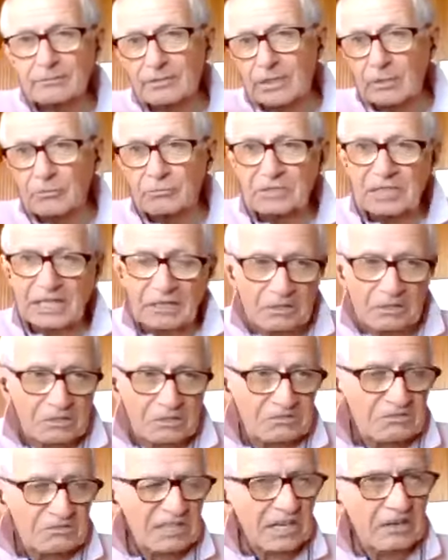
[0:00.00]
you know,
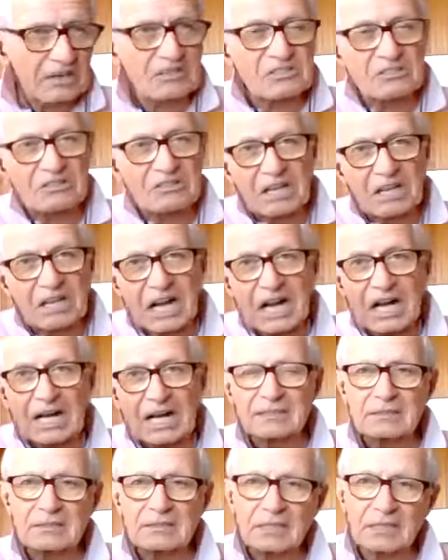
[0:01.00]
tera's a lot,
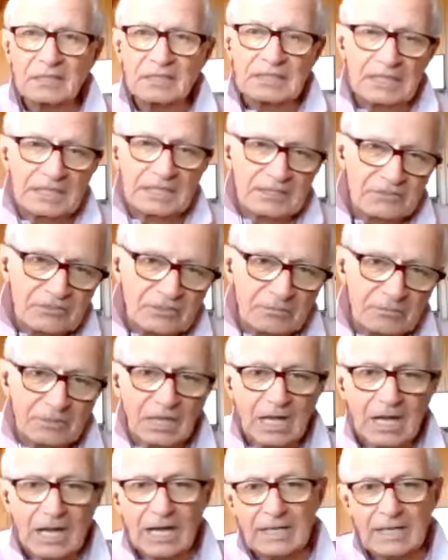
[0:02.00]
giga's a
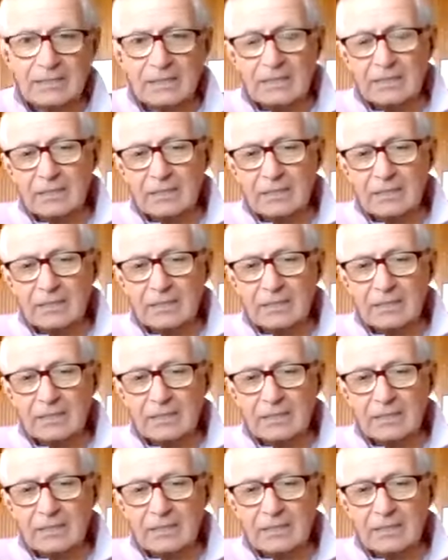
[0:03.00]
lot,